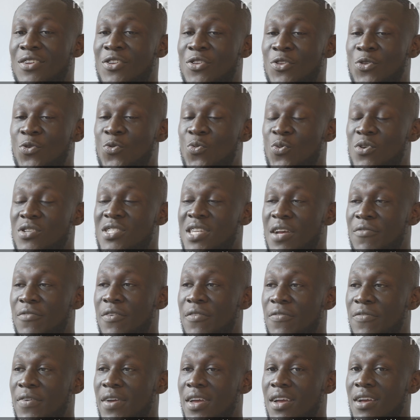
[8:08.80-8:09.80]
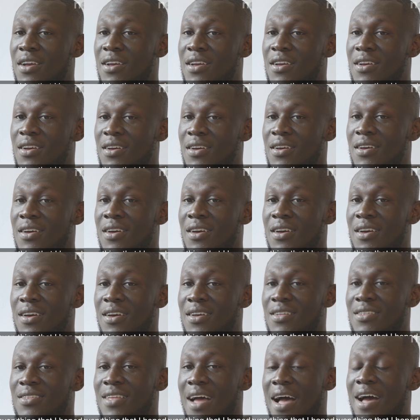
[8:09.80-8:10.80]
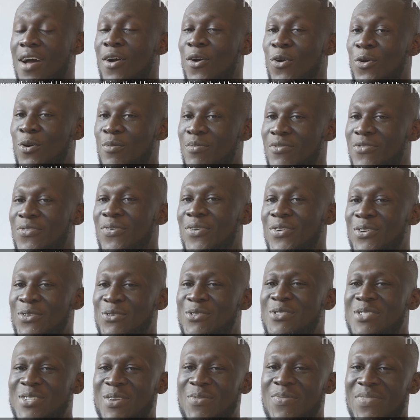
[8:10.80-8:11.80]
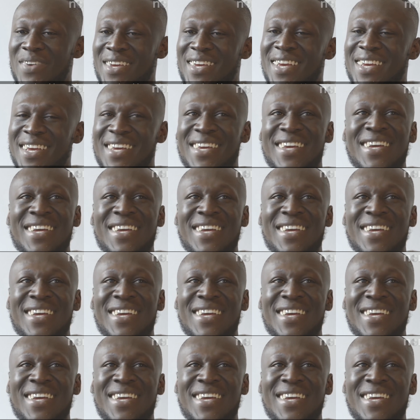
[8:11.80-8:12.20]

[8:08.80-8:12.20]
You was everything that I hoped for you to be.